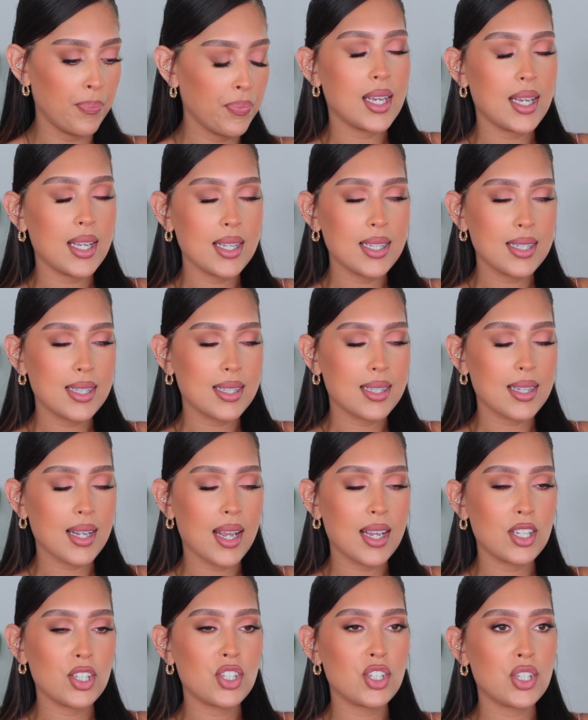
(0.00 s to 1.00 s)
This
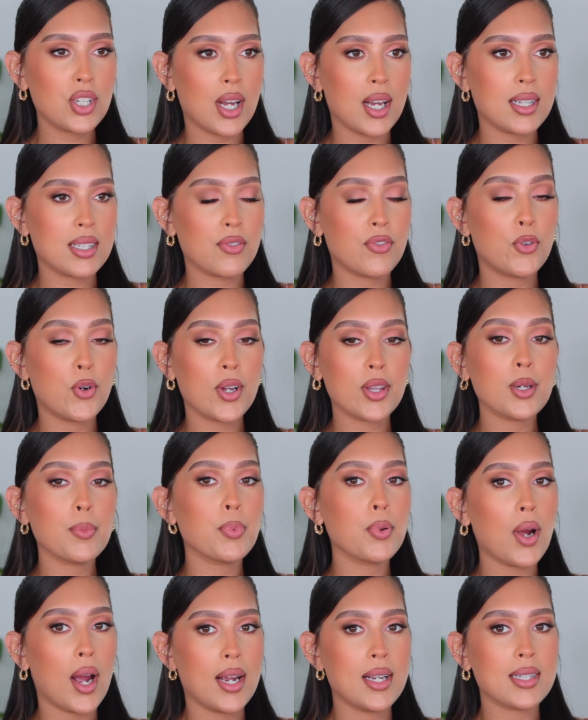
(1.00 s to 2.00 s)
is just for the
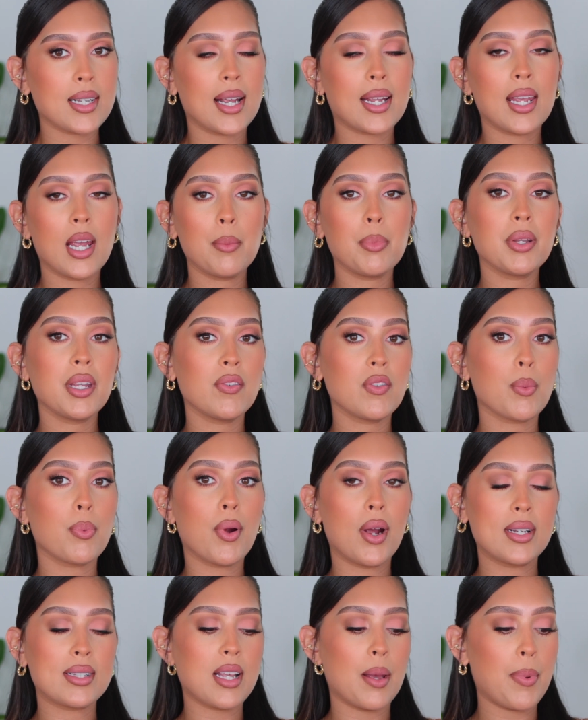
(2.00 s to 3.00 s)
price. I can't believe the
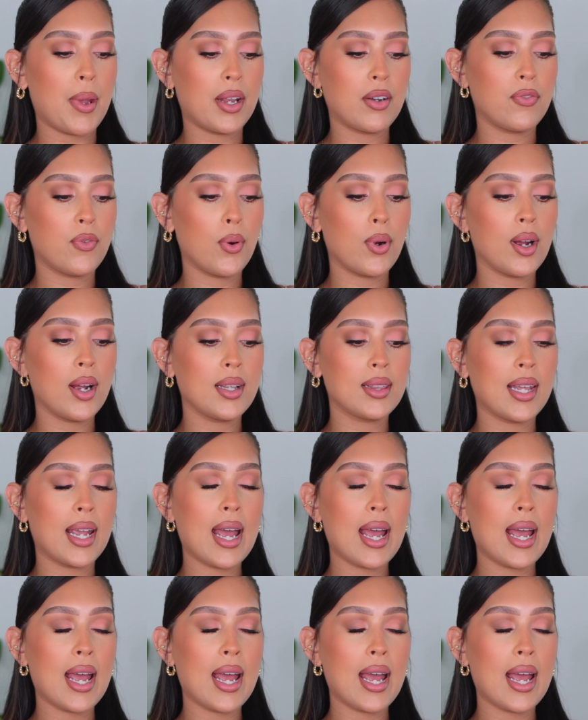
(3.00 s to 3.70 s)
price I paid for it.